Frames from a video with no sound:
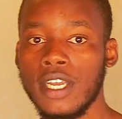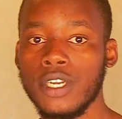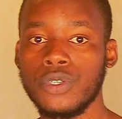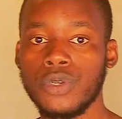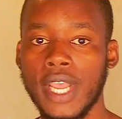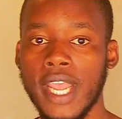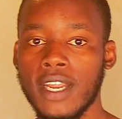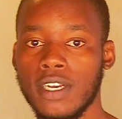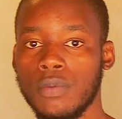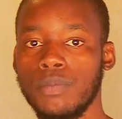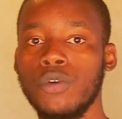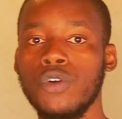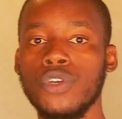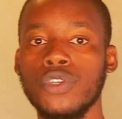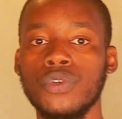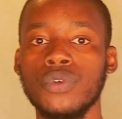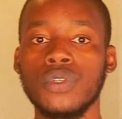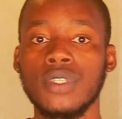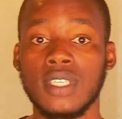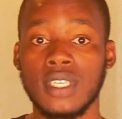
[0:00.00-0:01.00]
to add more
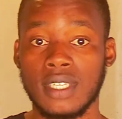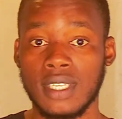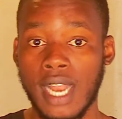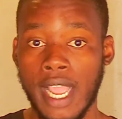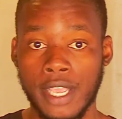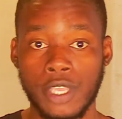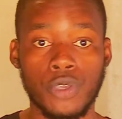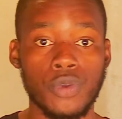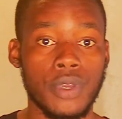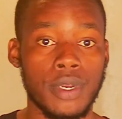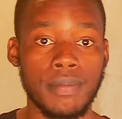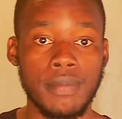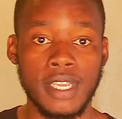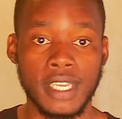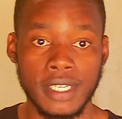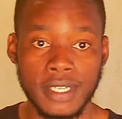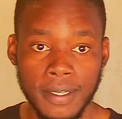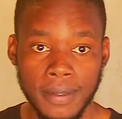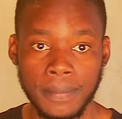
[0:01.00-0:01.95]
users like you and me.